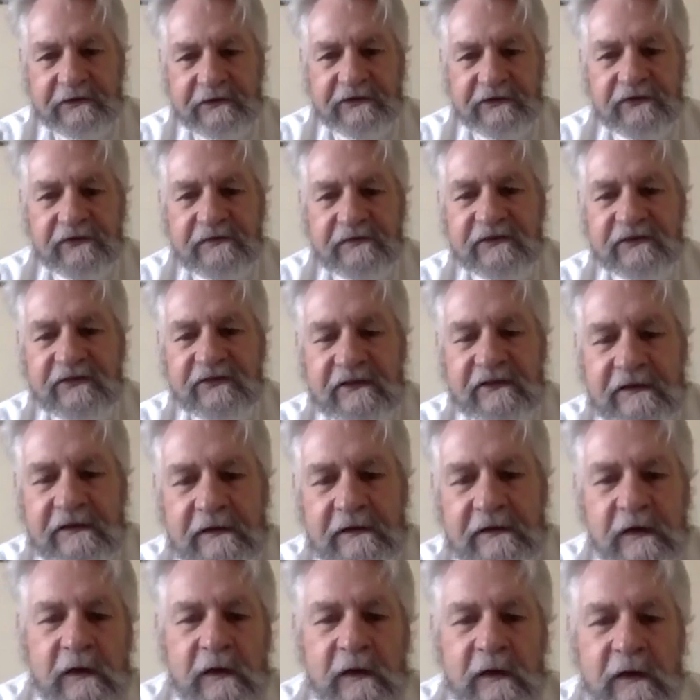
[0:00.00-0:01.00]
is risen,
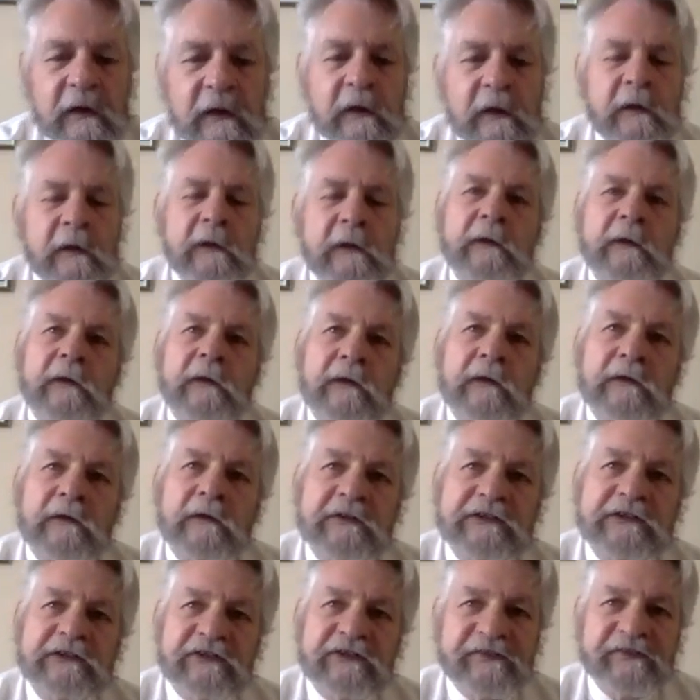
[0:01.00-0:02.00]
or
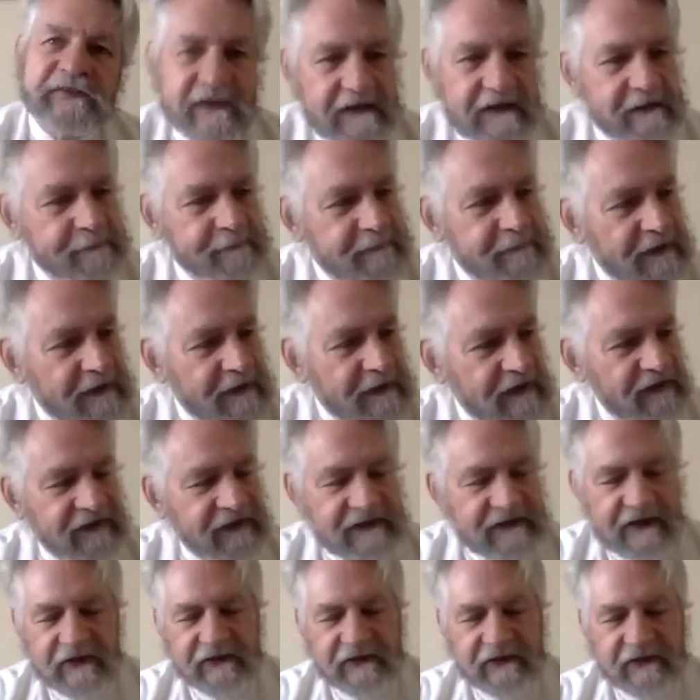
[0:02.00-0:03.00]
he's a villain because he
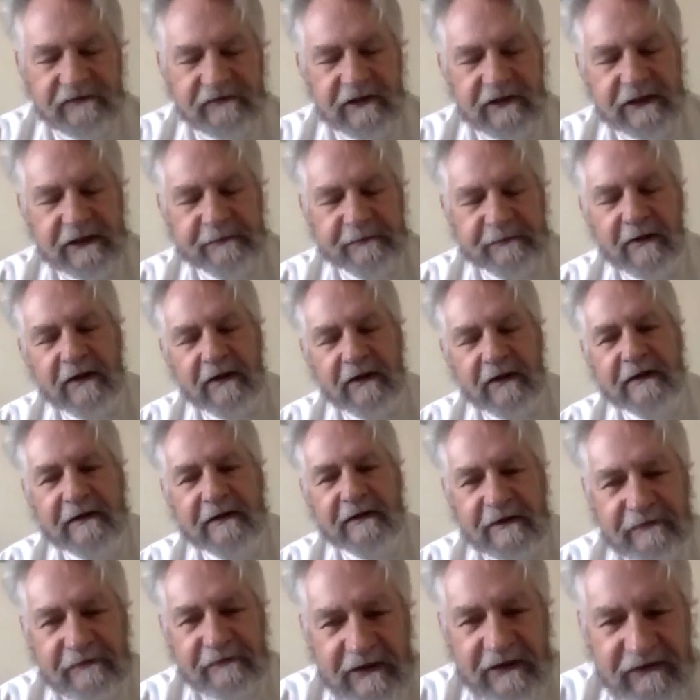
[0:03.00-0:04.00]
doesn't really believe
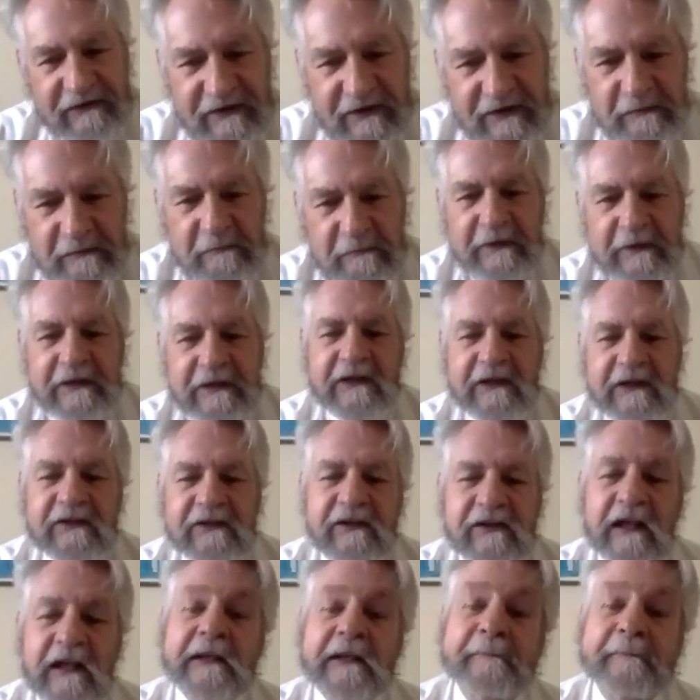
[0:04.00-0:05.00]
the rest of them when they
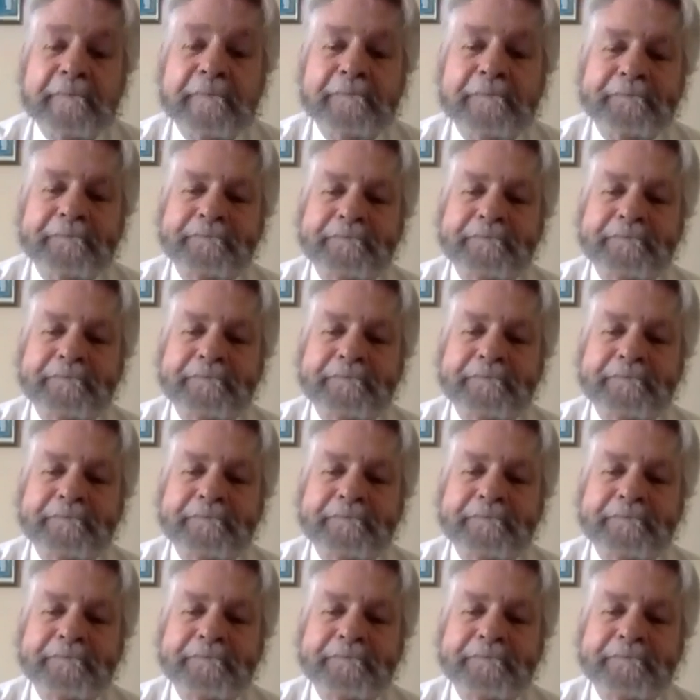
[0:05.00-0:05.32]
tell him.